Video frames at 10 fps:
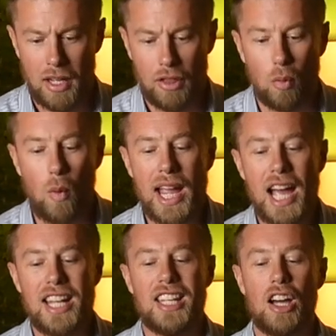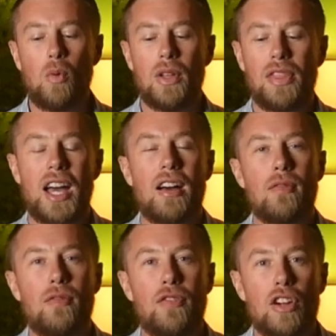The way I dealt with
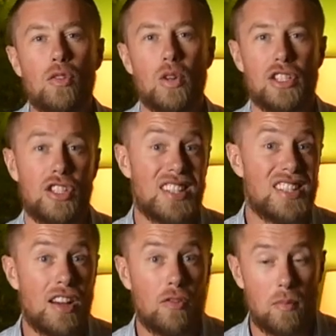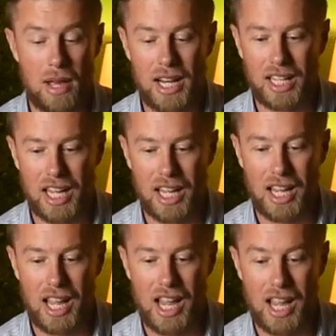that fear was to self-medicate
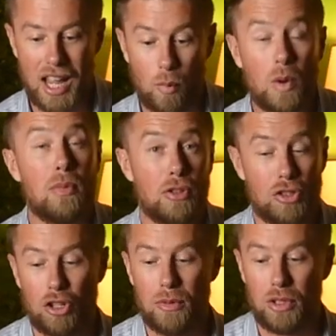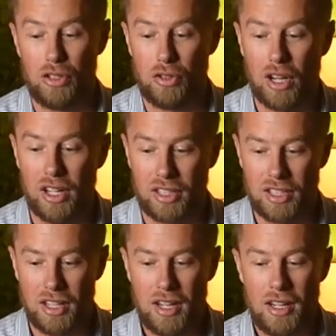with prescription drugs.
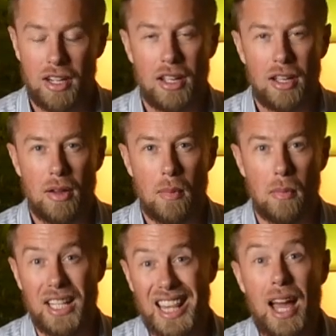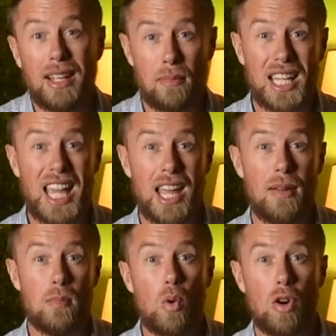But that
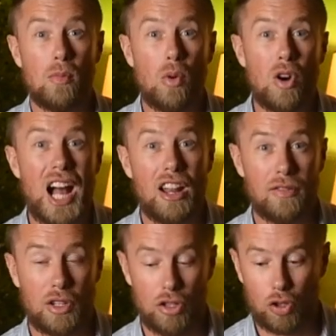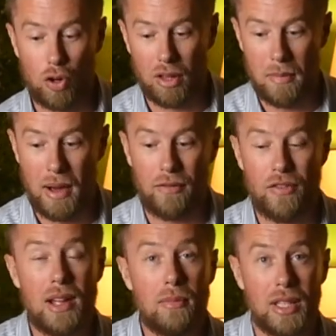became more and more out of control, and my
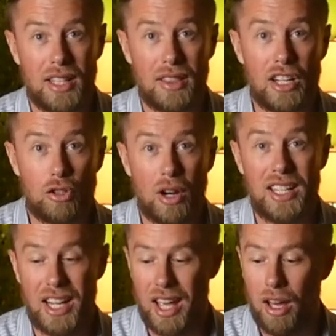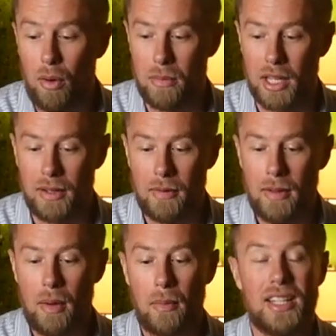family, they tried to help me
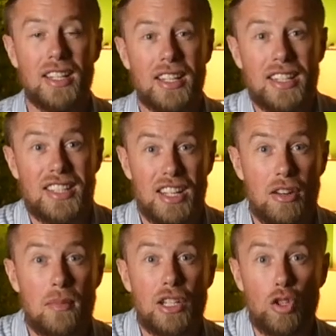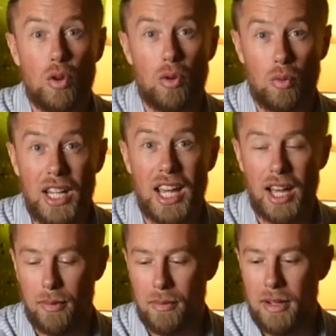by sending me to a rehab.